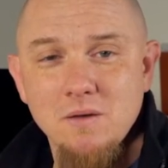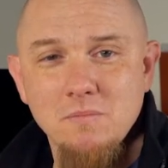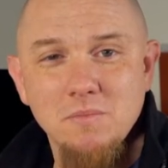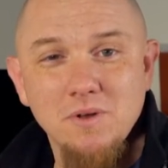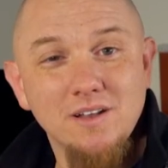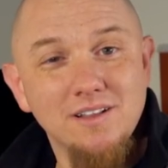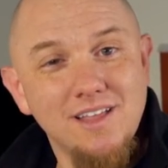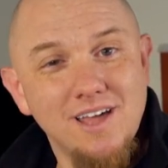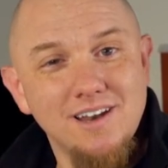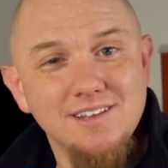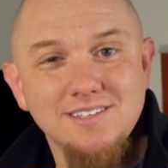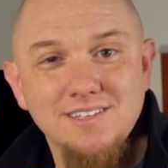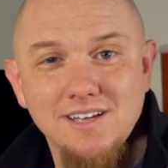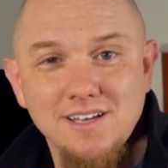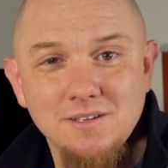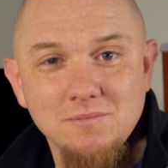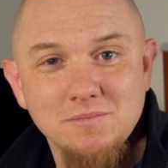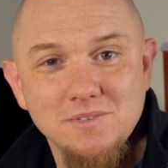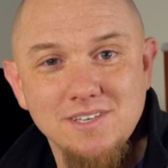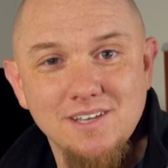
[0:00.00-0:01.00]
But a lot of
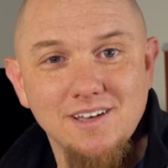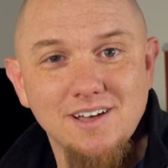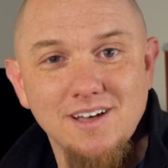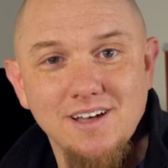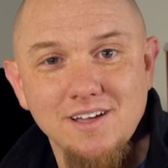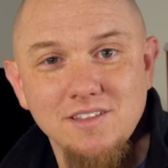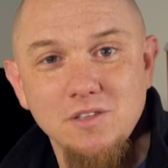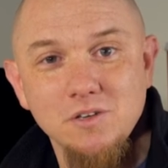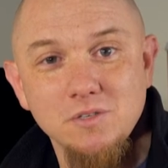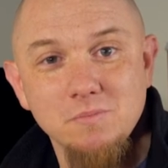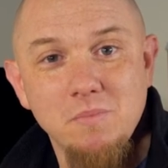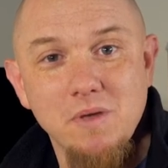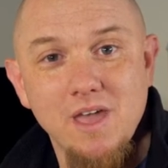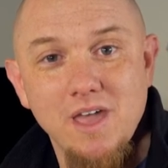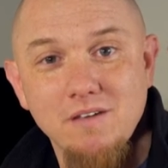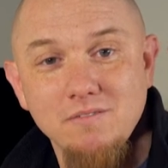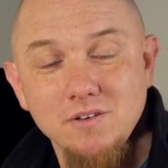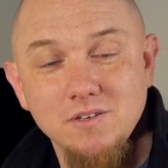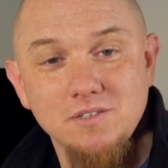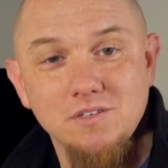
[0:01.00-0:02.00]
times uh, those
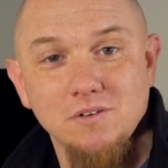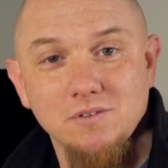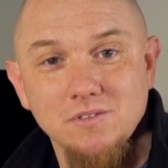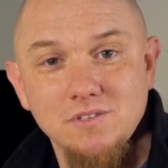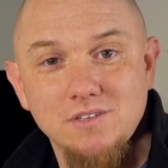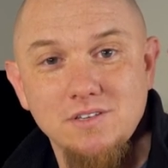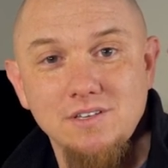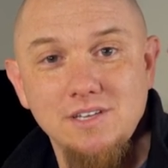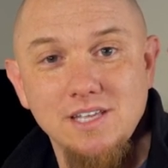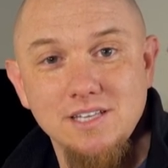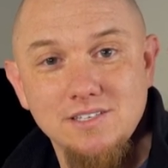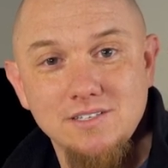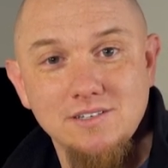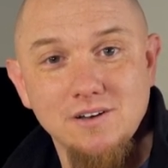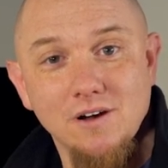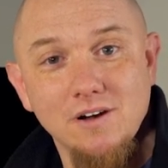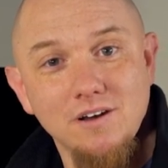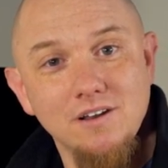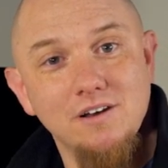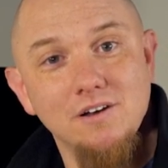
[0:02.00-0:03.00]
behaviors don't get
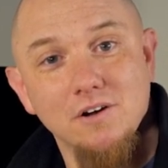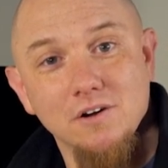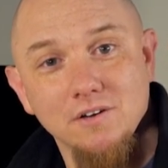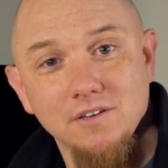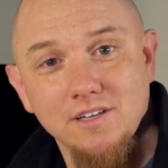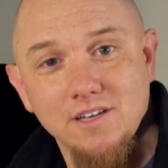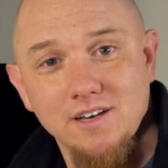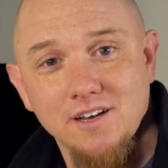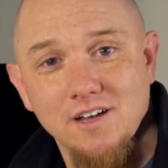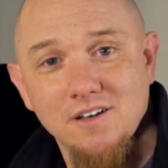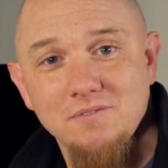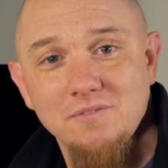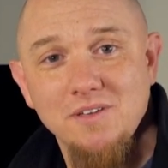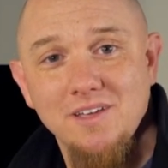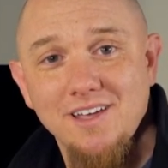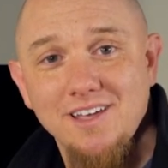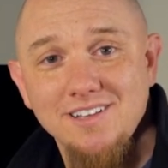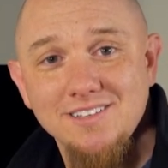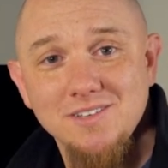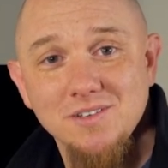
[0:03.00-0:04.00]
started early enough.
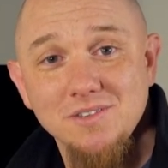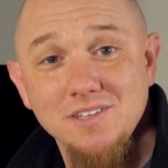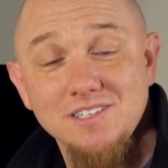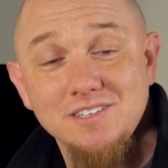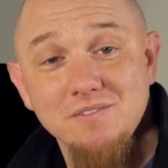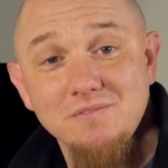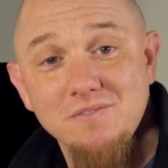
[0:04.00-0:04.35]
And so this